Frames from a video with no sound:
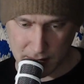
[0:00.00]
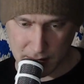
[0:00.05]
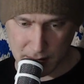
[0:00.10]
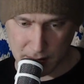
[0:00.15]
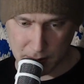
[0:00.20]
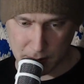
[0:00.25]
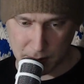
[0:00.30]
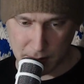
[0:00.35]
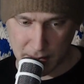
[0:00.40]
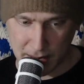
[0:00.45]

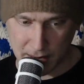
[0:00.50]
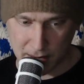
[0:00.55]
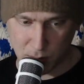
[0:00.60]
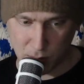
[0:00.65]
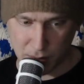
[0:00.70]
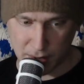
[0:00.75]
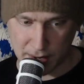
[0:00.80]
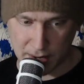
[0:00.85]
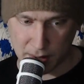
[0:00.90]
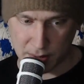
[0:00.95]
back
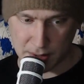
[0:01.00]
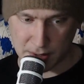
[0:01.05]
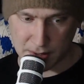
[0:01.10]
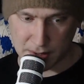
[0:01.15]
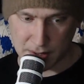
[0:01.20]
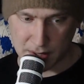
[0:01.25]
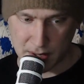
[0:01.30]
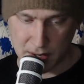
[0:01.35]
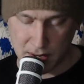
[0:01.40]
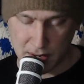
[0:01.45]
when I
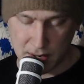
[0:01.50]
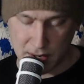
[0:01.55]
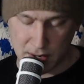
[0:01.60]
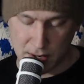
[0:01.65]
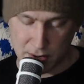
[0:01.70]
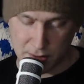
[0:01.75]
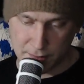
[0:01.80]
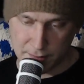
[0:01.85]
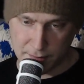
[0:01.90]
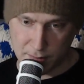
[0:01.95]
was
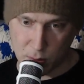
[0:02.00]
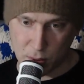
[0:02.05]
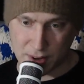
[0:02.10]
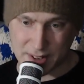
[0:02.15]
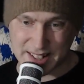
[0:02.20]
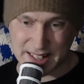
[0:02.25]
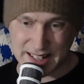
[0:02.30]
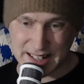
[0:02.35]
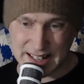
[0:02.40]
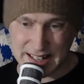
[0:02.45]

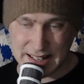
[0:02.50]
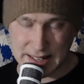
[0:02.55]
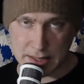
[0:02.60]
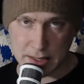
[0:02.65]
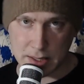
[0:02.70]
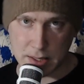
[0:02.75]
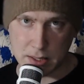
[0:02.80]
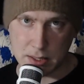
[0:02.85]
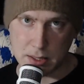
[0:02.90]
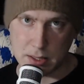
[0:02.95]

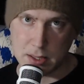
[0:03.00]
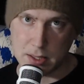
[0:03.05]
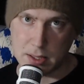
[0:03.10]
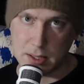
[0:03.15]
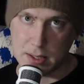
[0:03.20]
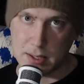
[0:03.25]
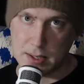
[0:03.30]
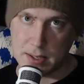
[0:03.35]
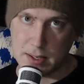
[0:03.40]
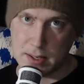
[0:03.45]
14,
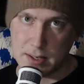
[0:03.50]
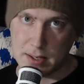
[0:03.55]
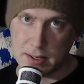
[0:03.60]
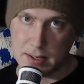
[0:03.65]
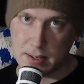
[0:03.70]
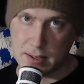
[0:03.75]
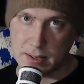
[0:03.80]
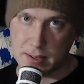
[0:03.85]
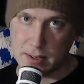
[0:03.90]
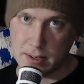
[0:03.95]

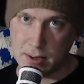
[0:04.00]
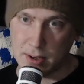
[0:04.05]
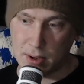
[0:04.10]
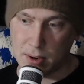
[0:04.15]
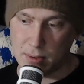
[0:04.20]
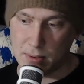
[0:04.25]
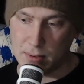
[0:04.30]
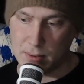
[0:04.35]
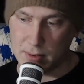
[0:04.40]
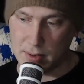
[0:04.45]

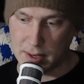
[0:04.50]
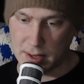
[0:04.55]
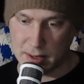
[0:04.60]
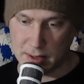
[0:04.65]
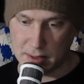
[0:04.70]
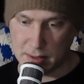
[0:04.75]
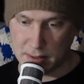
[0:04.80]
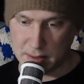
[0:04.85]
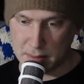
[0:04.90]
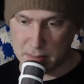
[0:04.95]

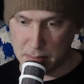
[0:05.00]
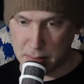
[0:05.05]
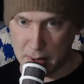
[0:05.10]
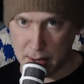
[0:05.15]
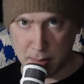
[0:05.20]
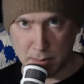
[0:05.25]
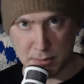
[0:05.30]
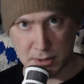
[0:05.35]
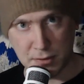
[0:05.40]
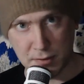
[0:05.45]
in
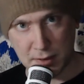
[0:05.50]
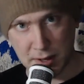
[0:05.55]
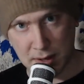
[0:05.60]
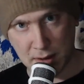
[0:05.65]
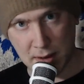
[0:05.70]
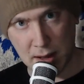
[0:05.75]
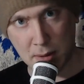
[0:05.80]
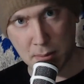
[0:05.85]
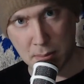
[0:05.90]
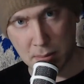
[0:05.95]

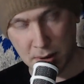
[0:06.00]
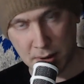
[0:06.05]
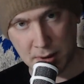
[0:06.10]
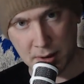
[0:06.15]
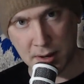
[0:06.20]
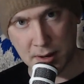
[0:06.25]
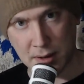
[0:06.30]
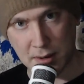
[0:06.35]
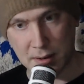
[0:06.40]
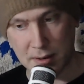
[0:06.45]
Bumsville,
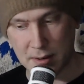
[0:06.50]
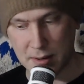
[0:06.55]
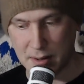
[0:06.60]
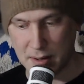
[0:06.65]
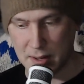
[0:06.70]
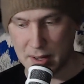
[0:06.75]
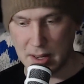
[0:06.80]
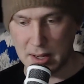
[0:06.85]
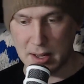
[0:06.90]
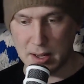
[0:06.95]
Alberta,
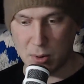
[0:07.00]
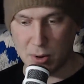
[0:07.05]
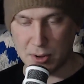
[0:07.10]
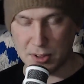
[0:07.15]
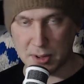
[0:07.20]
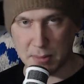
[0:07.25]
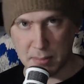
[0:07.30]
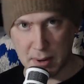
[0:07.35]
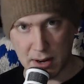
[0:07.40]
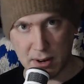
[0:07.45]
with
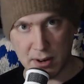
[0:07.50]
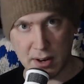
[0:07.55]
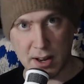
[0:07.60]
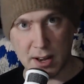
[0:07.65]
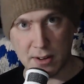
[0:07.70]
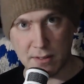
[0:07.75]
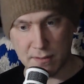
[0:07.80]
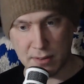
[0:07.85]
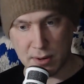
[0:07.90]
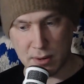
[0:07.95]
a pair of
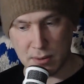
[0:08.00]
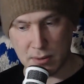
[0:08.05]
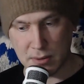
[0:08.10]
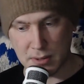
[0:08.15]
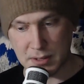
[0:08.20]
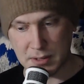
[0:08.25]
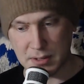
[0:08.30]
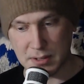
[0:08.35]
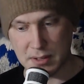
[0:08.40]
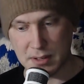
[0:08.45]

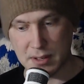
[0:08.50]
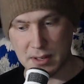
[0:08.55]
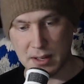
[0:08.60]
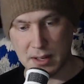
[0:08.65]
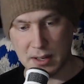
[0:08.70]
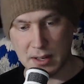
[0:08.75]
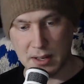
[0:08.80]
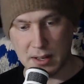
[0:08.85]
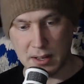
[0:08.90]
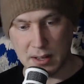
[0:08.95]
headphones,
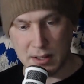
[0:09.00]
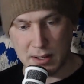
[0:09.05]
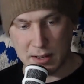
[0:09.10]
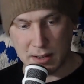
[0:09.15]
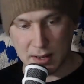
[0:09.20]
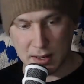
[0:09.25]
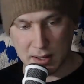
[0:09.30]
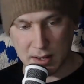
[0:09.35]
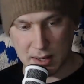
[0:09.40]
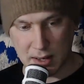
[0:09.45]

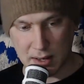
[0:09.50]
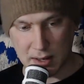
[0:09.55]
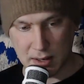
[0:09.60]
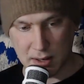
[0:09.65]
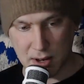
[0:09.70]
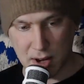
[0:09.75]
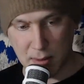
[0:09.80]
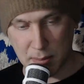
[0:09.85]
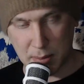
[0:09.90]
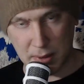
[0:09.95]

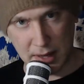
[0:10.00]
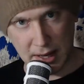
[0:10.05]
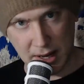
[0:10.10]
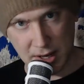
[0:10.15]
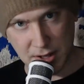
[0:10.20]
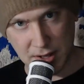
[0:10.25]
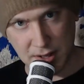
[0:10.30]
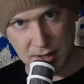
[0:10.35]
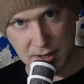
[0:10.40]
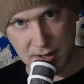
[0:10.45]

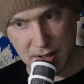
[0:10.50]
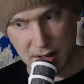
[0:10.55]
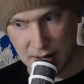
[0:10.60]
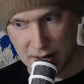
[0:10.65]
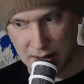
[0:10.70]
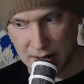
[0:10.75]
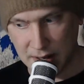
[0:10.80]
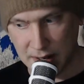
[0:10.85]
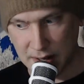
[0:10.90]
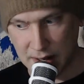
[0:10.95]
compilation
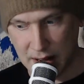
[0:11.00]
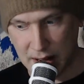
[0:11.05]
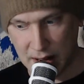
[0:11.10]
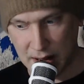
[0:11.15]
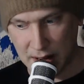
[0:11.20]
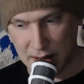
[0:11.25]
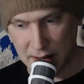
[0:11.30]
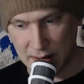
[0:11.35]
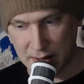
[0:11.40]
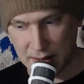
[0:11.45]
CD,
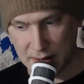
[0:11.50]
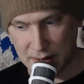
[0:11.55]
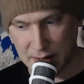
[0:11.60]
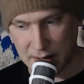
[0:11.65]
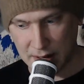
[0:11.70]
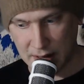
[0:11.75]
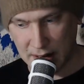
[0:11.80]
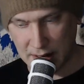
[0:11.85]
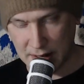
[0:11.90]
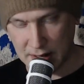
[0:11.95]
and
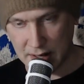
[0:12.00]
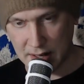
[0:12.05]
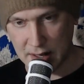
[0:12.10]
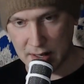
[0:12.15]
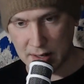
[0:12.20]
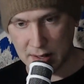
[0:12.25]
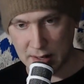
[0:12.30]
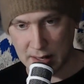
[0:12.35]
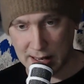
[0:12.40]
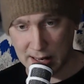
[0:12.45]
an
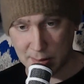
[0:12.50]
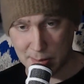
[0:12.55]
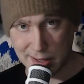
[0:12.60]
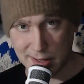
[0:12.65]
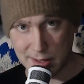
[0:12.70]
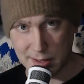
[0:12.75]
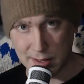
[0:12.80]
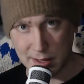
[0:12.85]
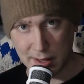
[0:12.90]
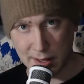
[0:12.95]
idea that I'd be
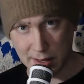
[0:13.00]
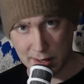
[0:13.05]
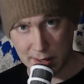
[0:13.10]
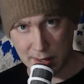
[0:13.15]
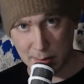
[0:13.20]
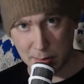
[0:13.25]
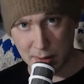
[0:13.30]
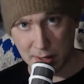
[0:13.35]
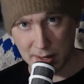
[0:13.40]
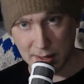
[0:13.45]
sitting in
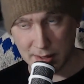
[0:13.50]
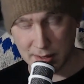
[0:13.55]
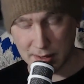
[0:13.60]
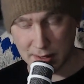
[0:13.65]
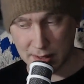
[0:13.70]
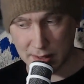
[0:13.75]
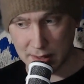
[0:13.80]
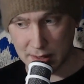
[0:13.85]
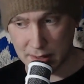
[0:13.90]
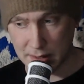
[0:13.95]
a place
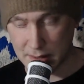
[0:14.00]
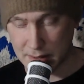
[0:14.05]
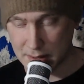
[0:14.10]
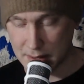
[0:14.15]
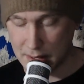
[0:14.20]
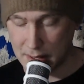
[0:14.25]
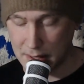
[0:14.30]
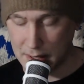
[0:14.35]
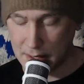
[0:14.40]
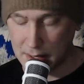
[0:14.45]
like this
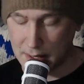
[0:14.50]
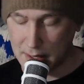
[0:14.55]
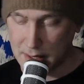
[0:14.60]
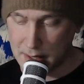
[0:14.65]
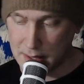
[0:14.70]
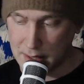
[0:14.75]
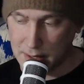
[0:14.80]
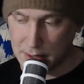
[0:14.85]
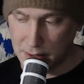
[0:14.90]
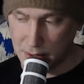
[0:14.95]

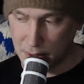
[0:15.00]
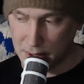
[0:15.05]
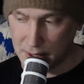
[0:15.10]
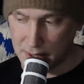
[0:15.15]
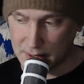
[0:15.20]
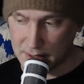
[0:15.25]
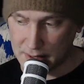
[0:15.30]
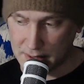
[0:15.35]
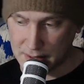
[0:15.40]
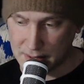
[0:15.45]

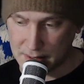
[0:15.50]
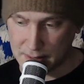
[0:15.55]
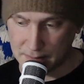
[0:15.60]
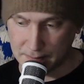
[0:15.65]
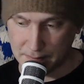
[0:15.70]
doing this.